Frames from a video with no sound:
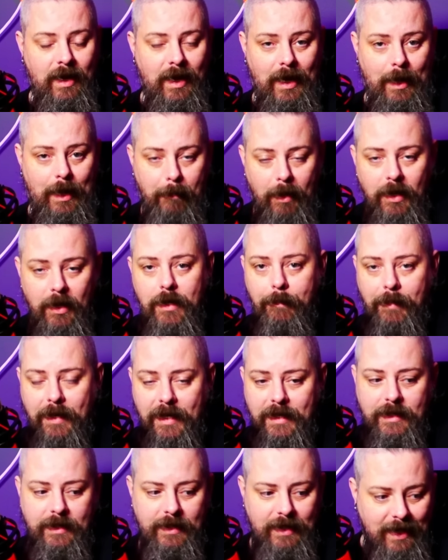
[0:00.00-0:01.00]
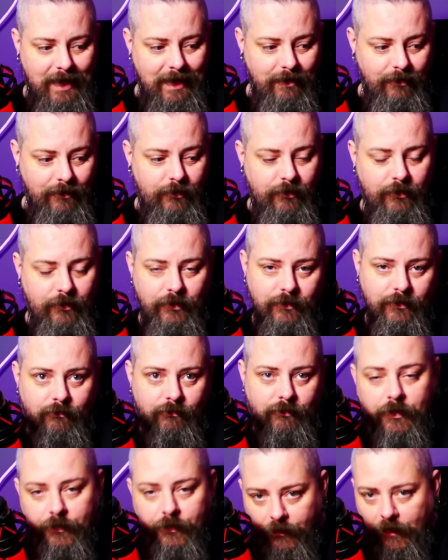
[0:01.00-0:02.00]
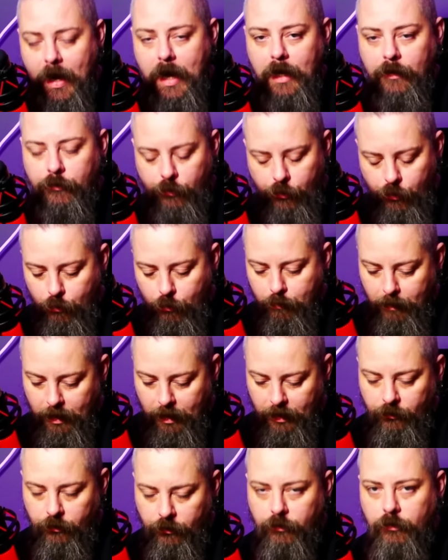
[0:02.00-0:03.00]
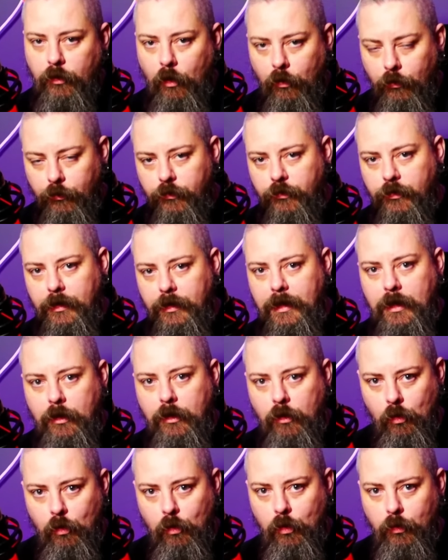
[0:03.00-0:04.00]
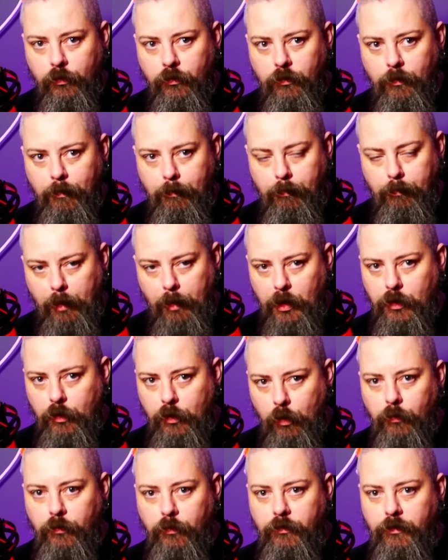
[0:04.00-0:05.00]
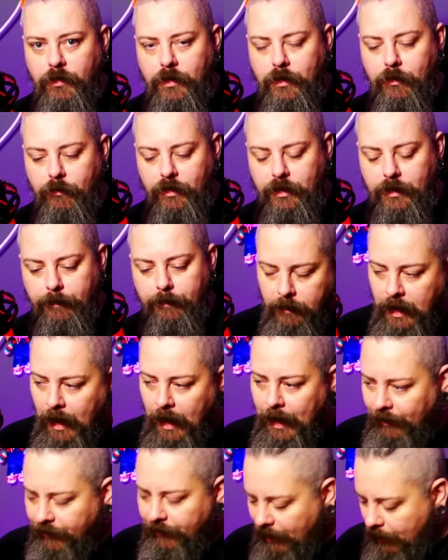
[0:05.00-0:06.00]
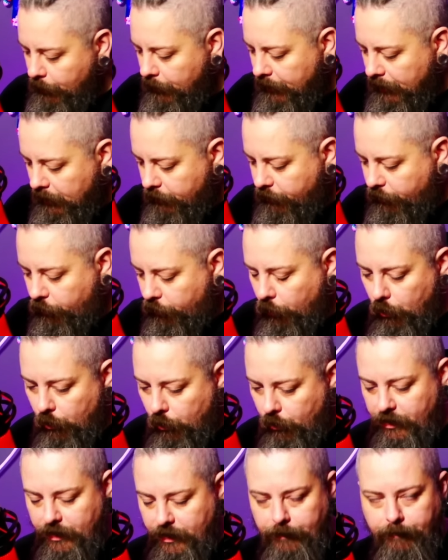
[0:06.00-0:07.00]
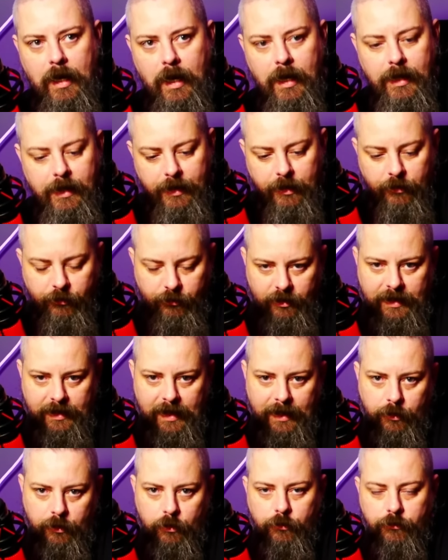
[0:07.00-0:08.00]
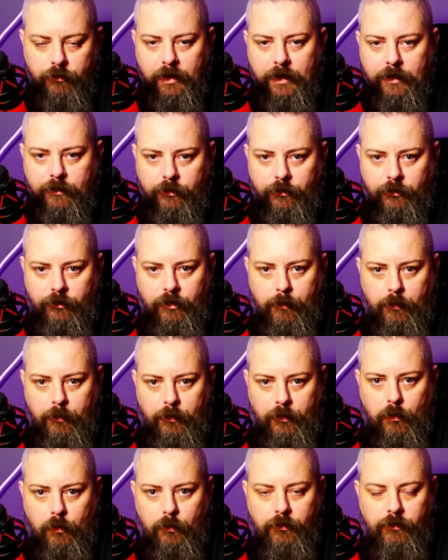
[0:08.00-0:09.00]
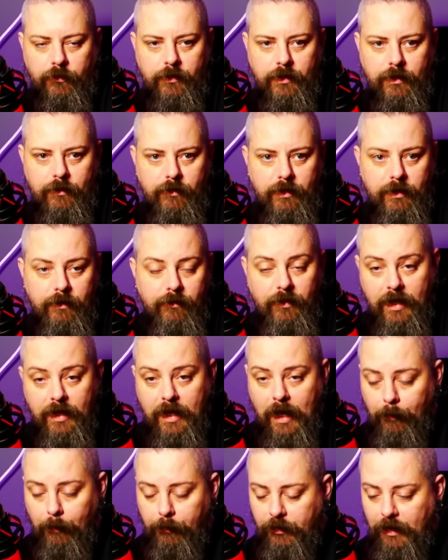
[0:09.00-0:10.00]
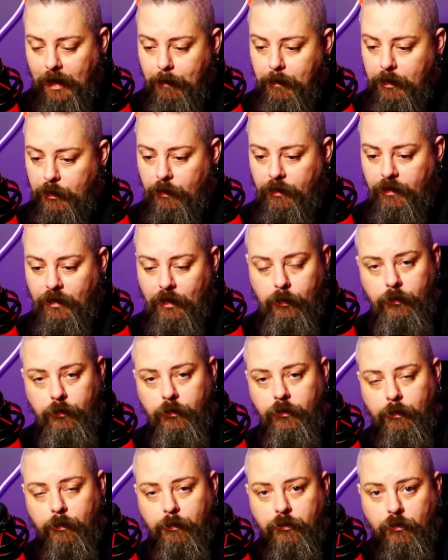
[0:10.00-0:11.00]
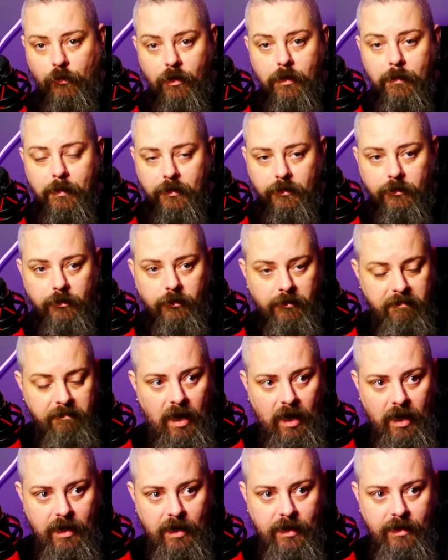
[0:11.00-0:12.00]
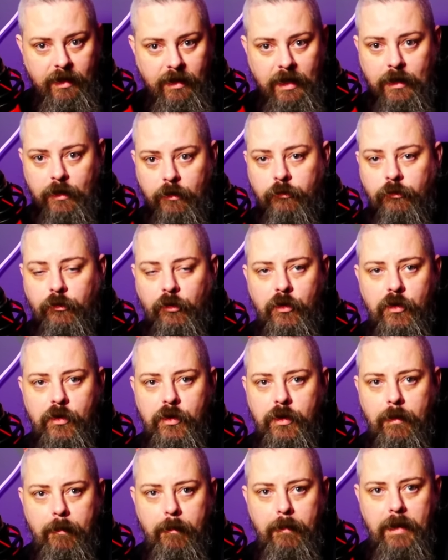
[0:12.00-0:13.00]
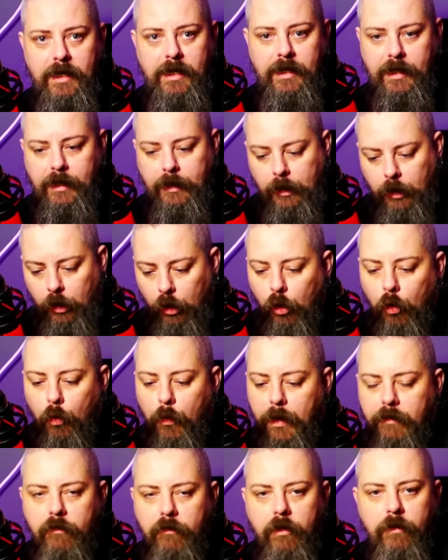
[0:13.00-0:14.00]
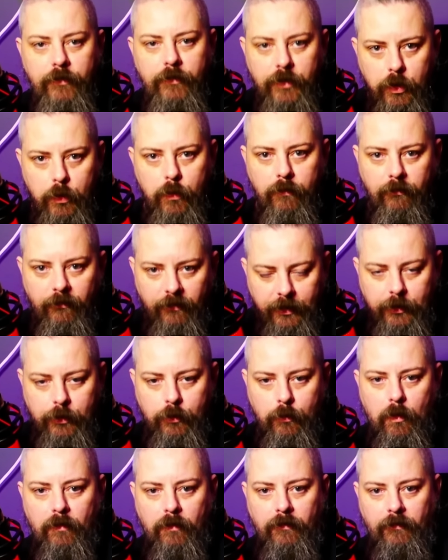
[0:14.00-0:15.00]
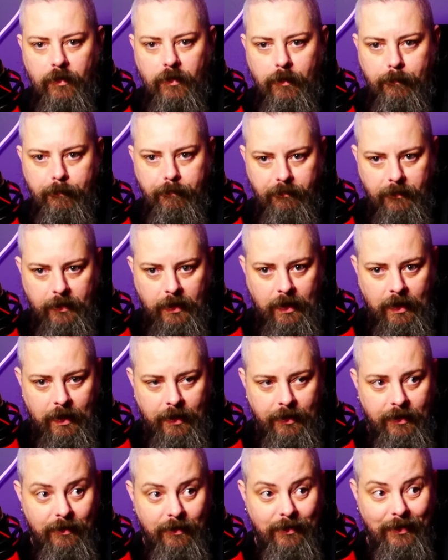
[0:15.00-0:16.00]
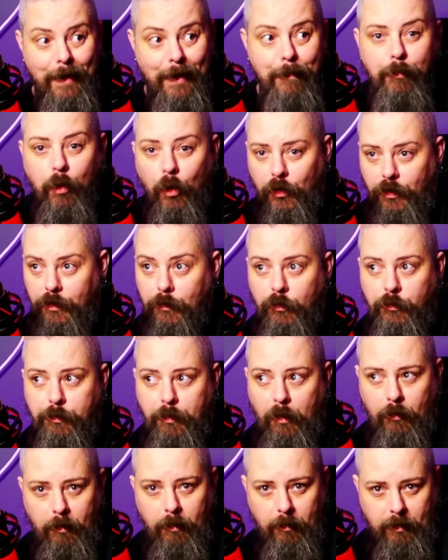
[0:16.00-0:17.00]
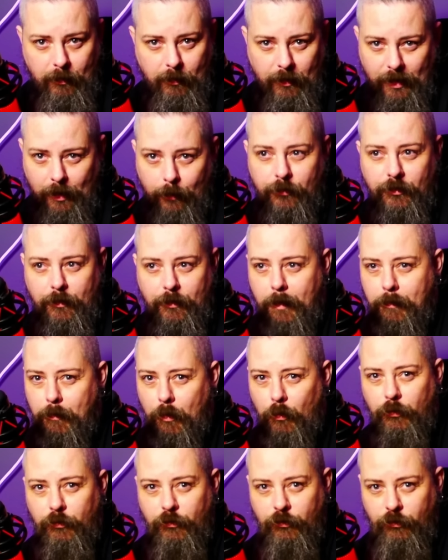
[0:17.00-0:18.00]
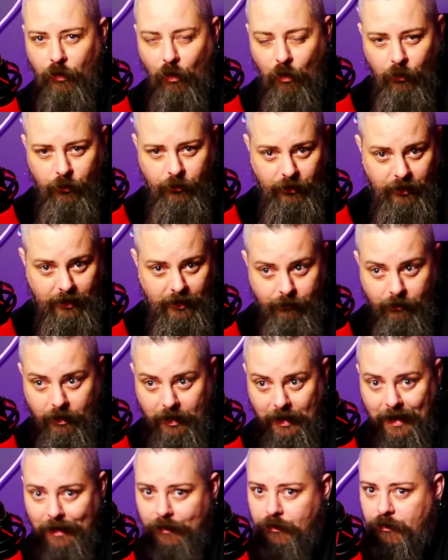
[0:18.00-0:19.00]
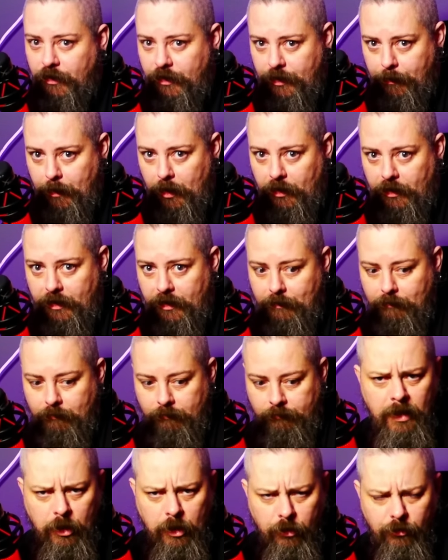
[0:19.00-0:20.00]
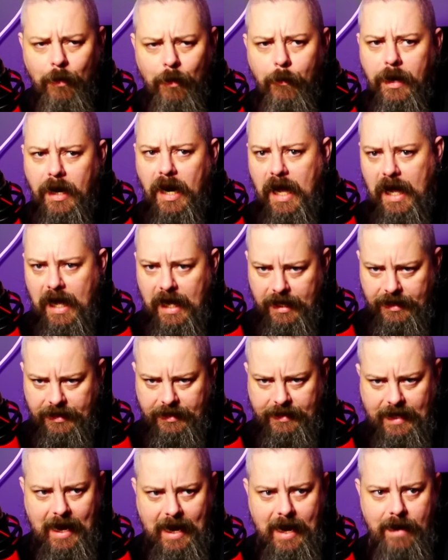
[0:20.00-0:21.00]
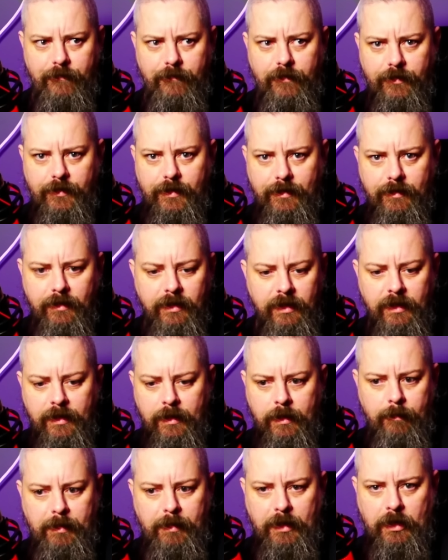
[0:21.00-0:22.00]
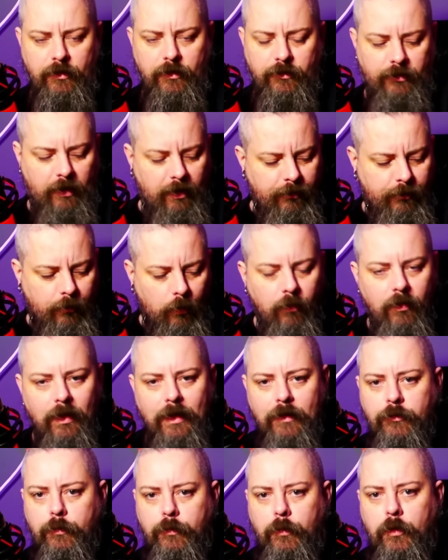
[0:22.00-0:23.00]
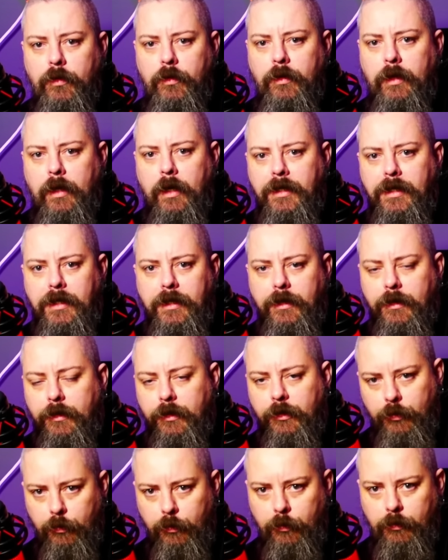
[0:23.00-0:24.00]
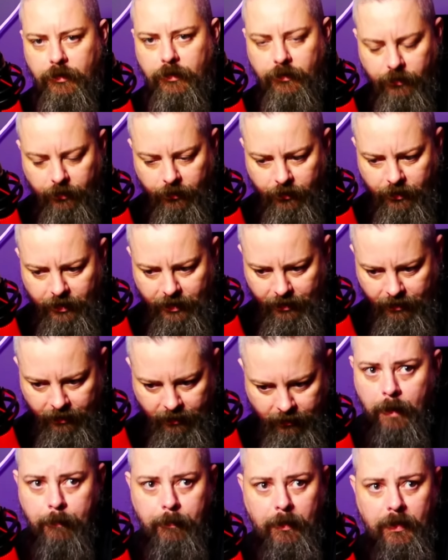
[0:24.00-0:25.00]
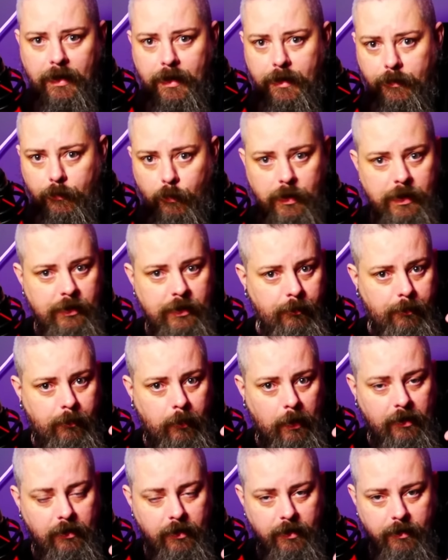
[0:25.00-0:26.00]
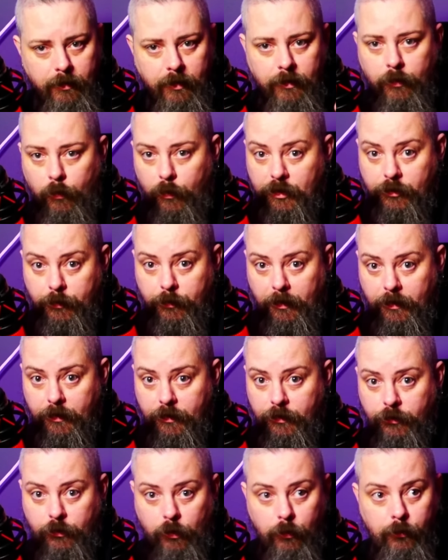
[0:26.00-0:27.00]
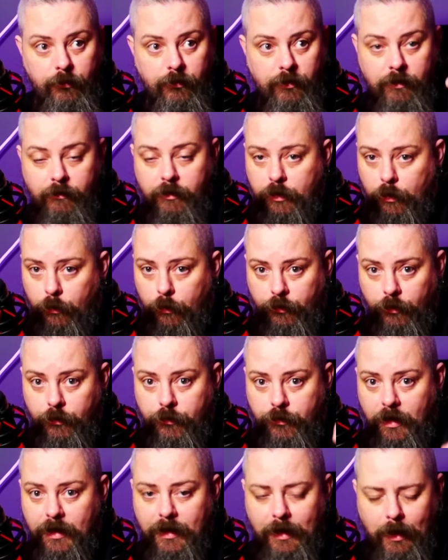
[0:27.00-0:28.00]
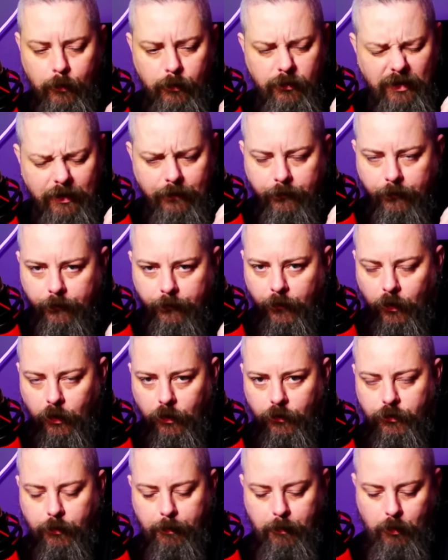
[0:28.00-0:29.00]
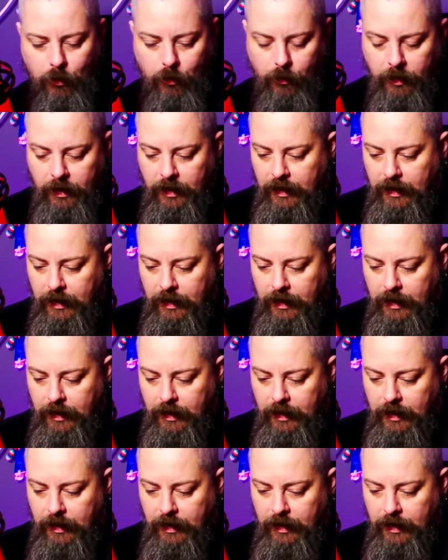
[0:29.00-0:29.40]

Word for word: And my opinion is there's far too much constantly caught by Ghost Theory. And I'll tell you a little story. I initially had a good relationship with Ghost Theory. They helped get me to a thousand subscribers. I, in turn, made a glowing review video of them. And at that point was probably when I was at my most toxic in regards to debunking. Because I went hard at everything. Because I thought that's what I needed to do to succeed. But then Ouija Brother, the Ouija Brothers, Ghost Theory, Ghost on Trent, I was in full support.